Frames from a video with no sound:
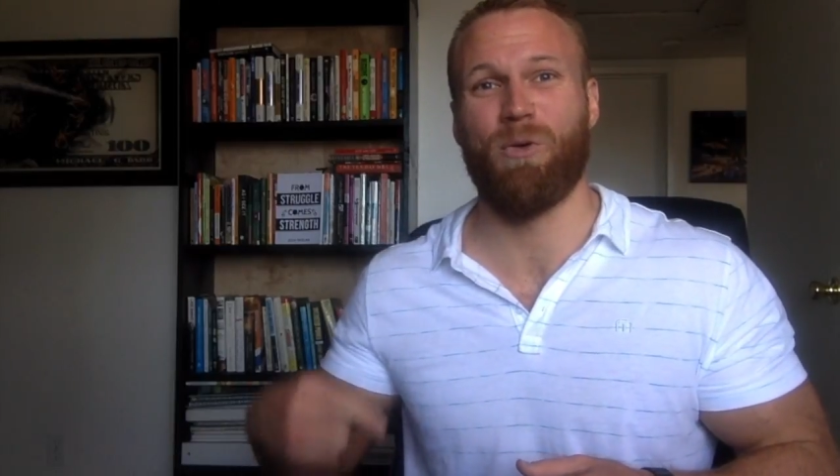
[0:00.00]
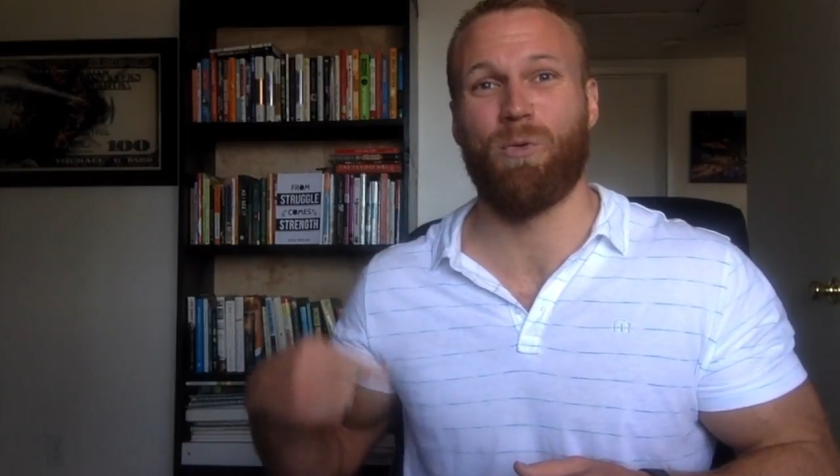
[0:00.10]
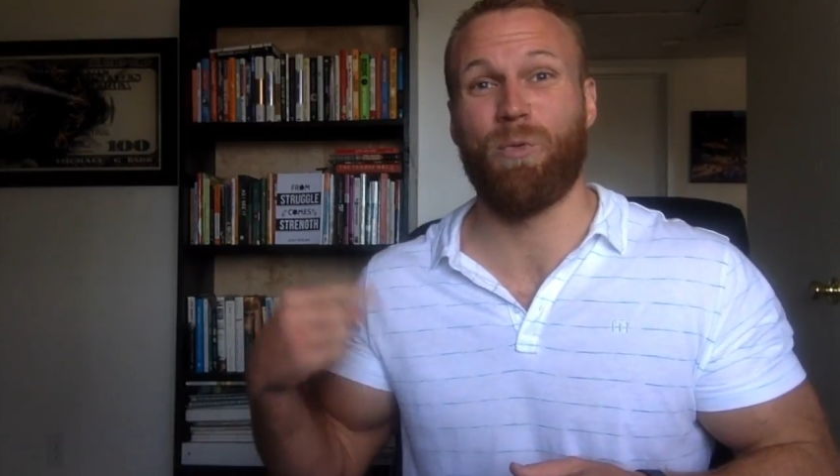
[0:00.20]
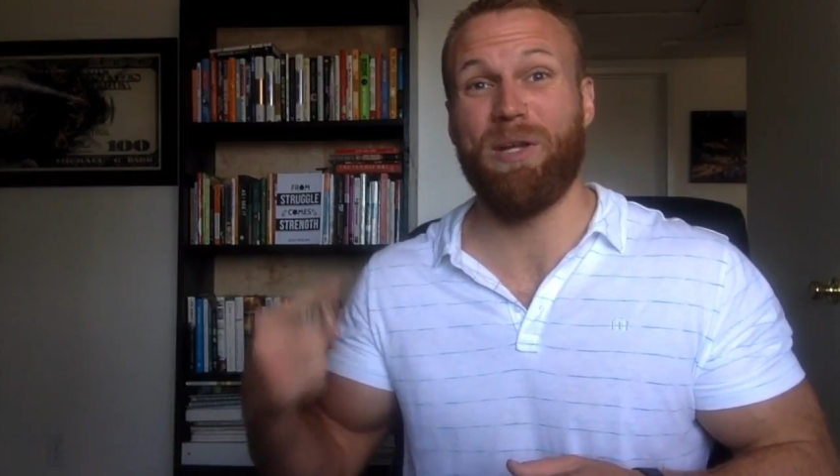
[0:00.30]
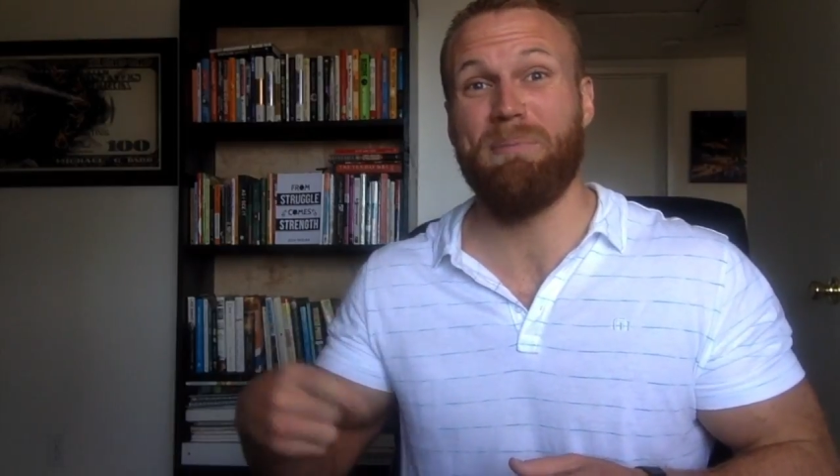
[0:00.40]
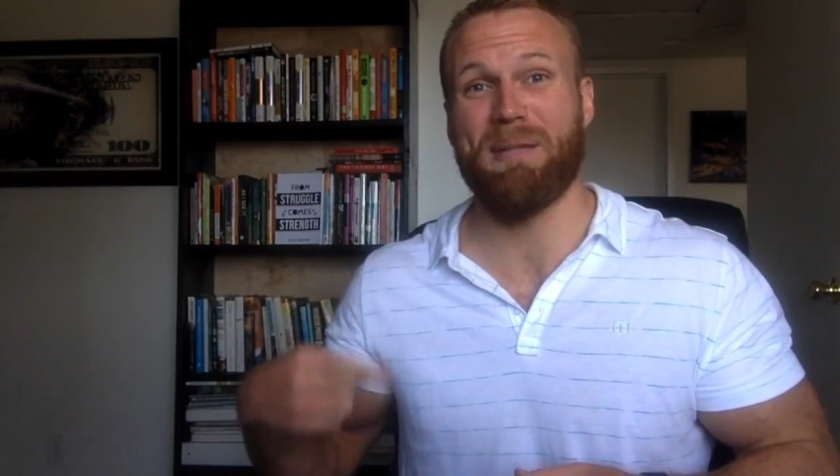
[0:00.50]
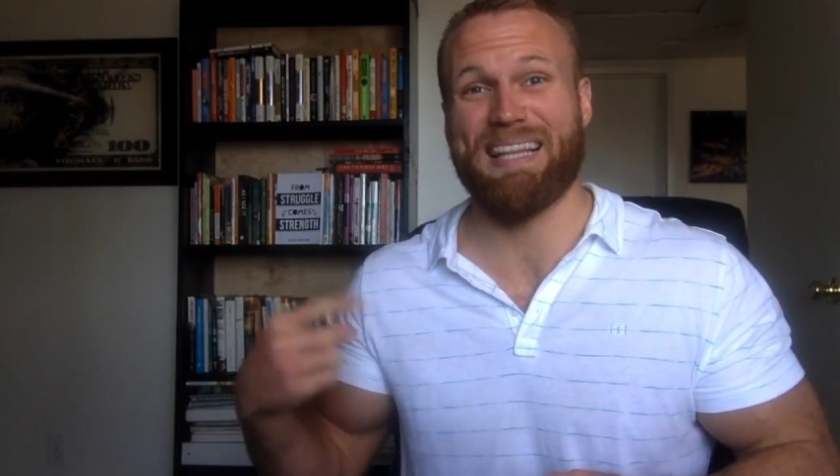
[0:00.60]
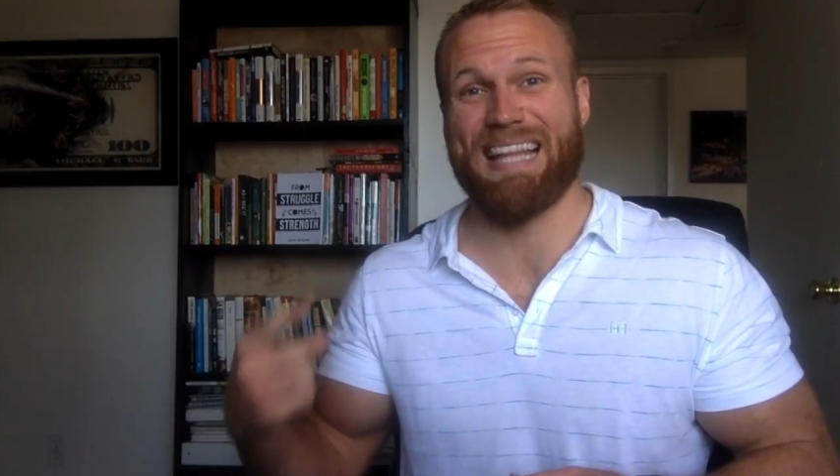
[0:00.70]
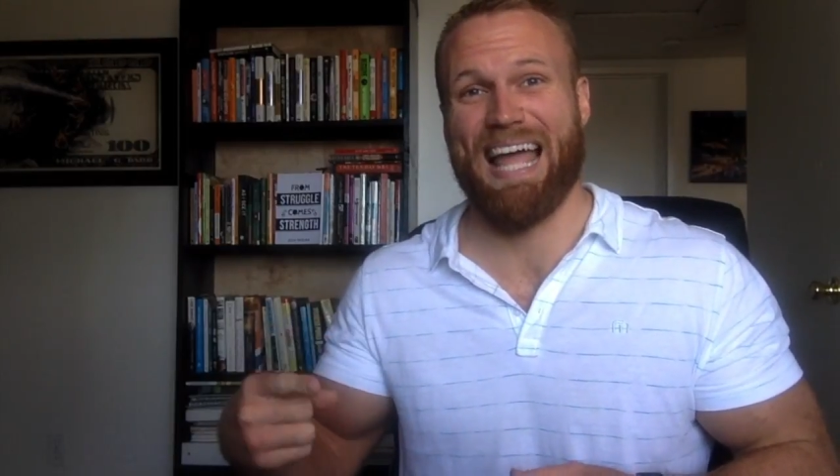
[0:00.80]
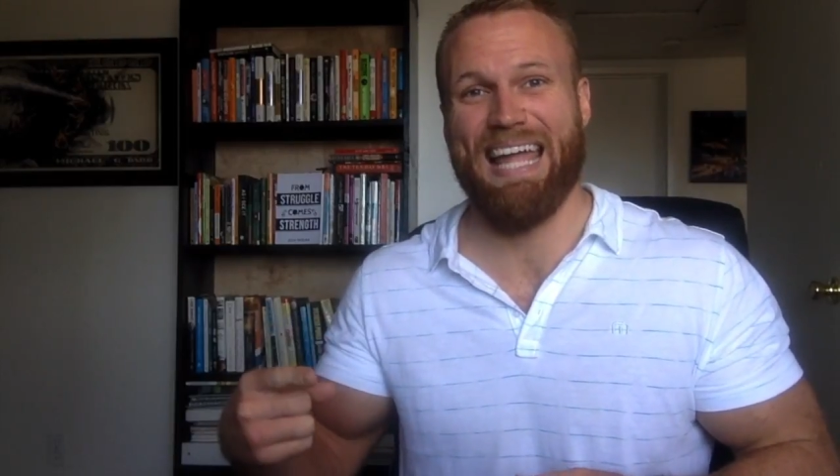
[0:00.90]

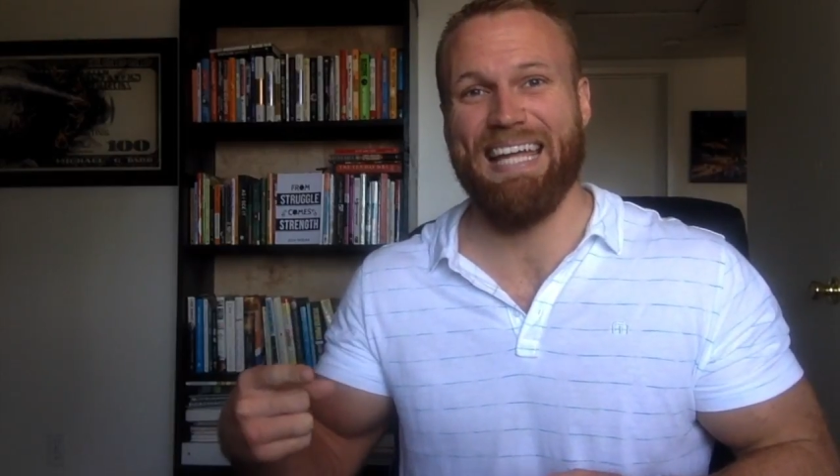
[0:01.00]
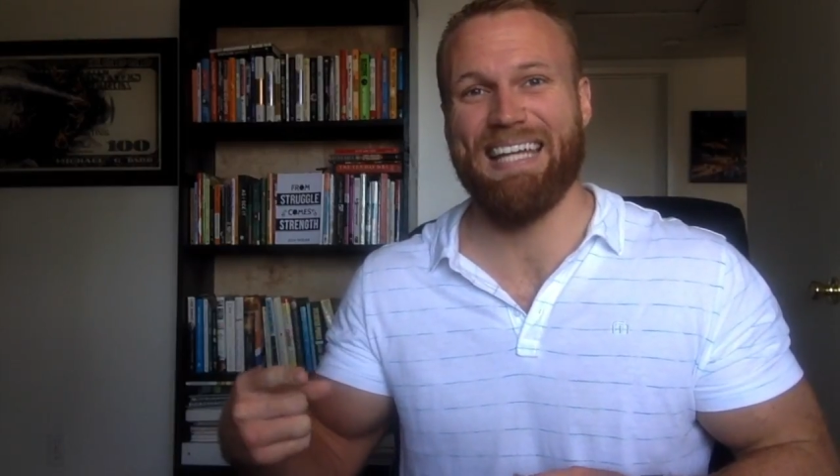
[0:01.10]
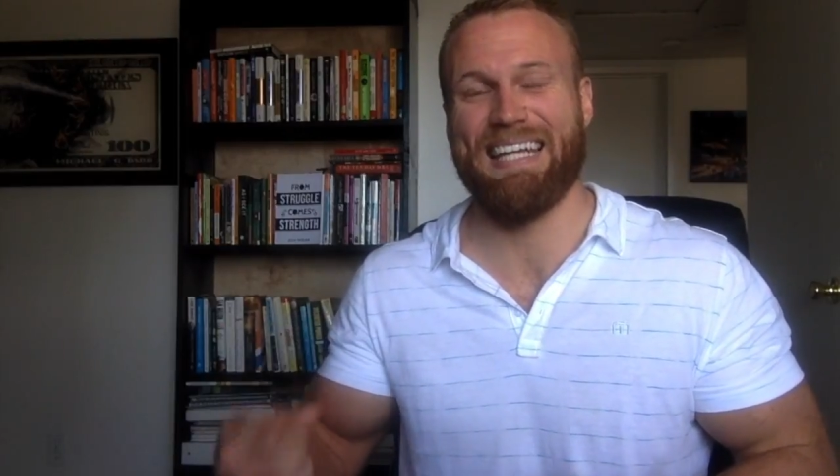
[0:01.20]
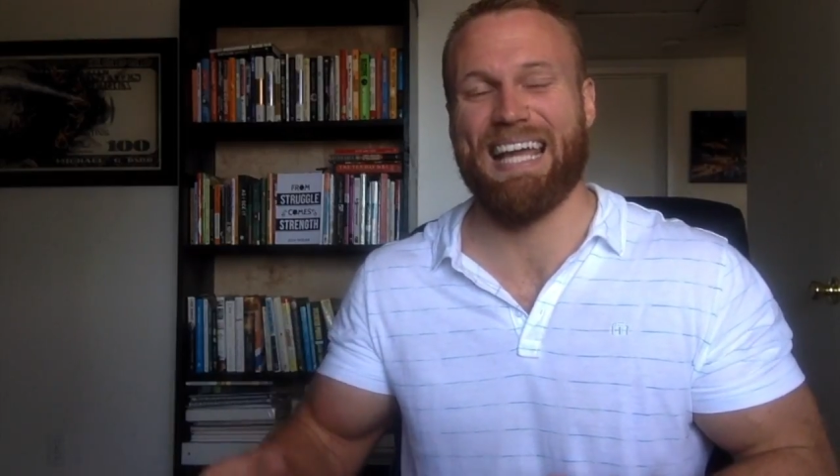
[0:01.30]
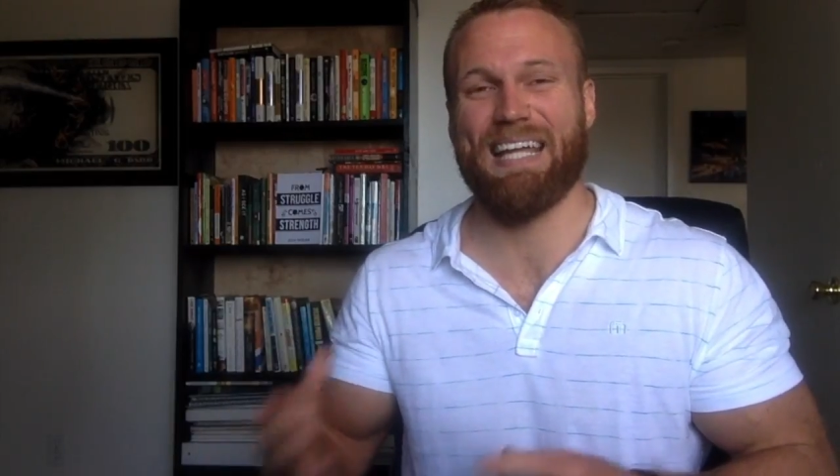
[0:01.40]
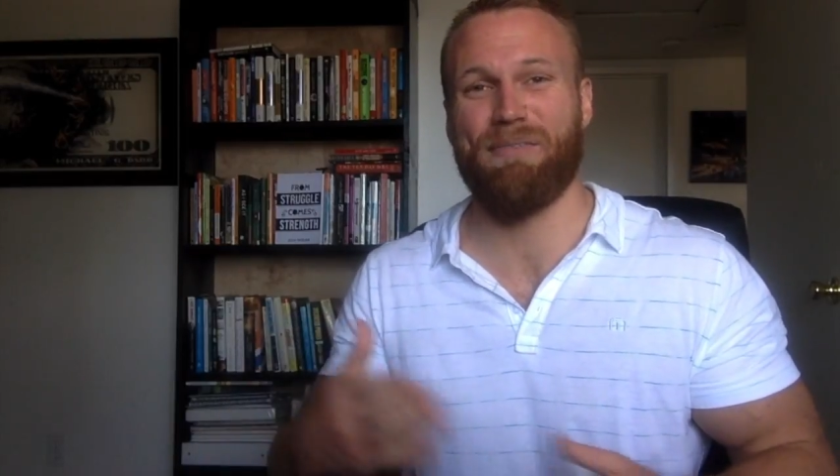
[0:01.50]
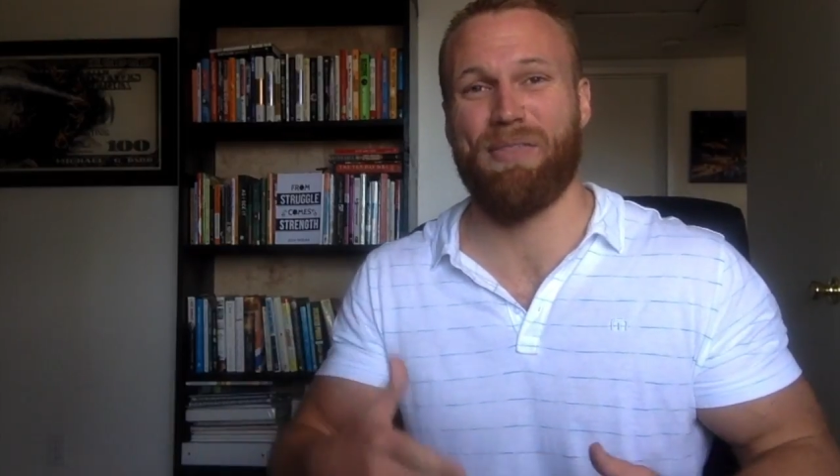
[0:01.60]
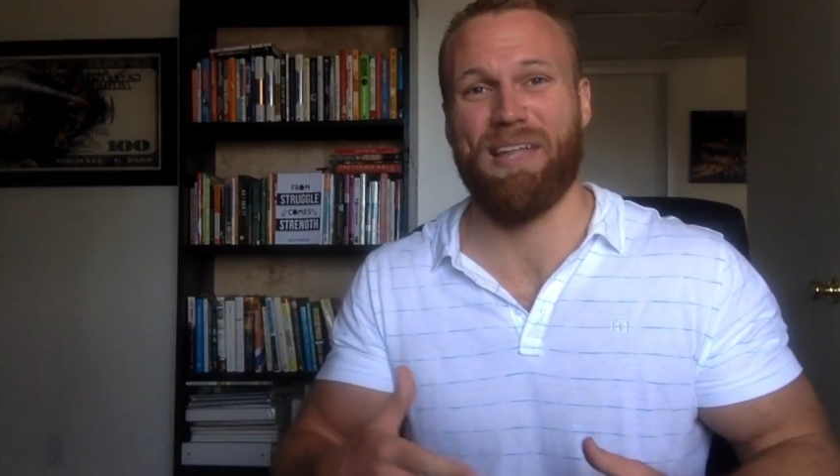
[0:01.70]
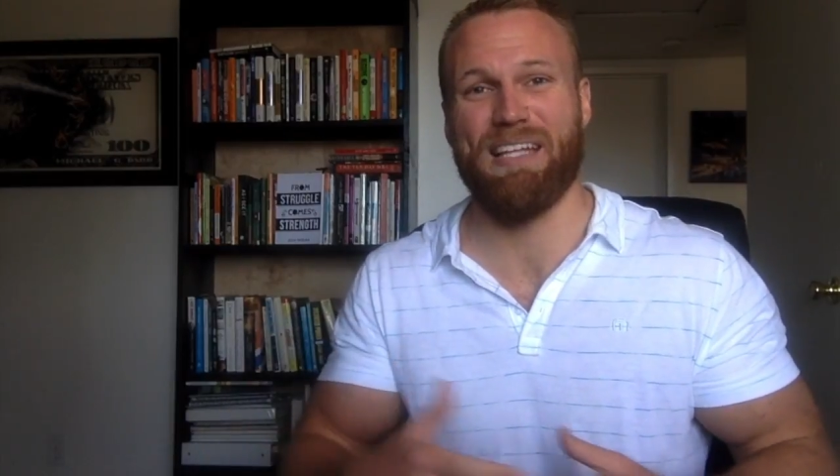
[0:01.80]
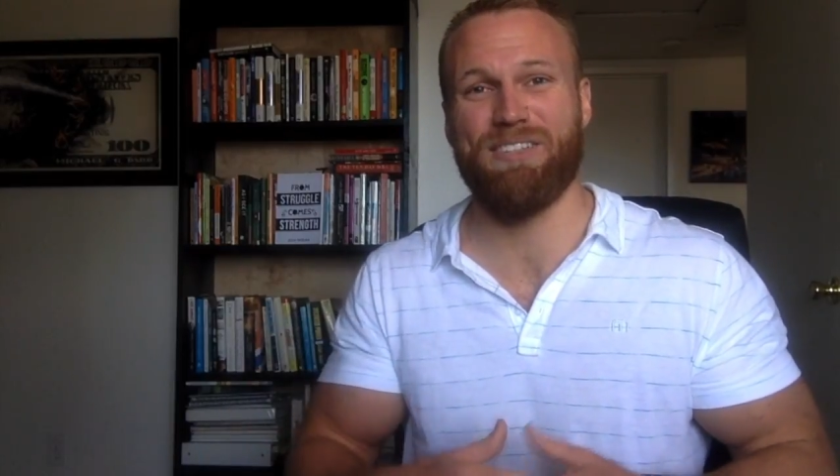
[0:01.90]
replay negative
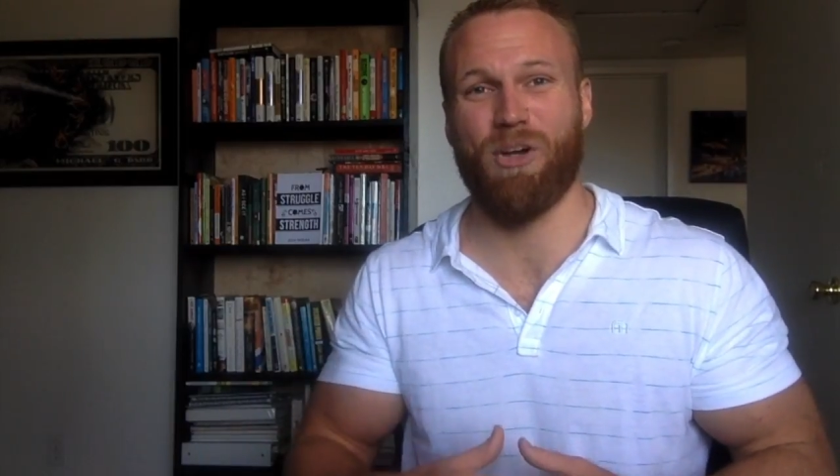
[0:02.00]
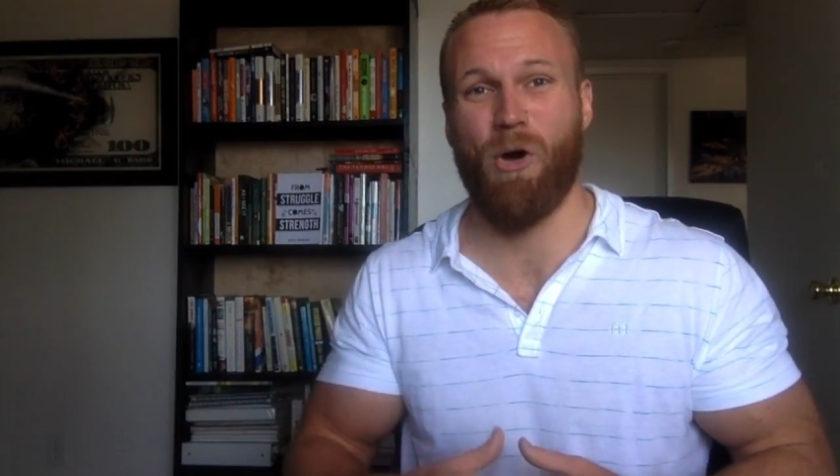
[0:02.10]
things